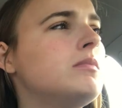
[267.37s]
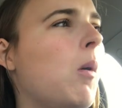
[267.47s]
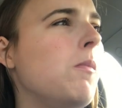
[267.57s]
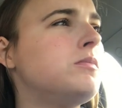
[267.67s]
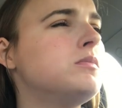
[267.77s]

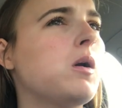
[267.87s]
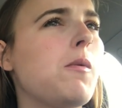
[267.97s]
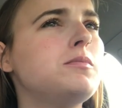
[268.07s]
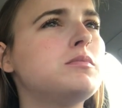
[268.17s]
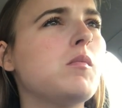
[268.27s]

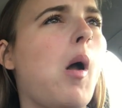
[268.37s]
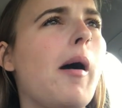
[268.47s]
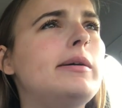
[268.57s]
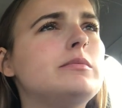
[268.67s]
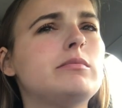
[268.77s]

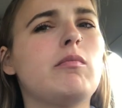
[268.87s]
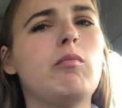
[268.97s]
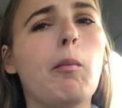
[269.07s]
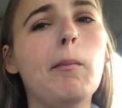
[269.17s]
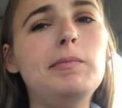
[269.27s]

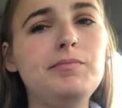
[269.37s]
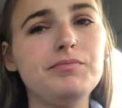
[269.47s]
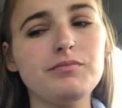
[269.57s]
[no speech]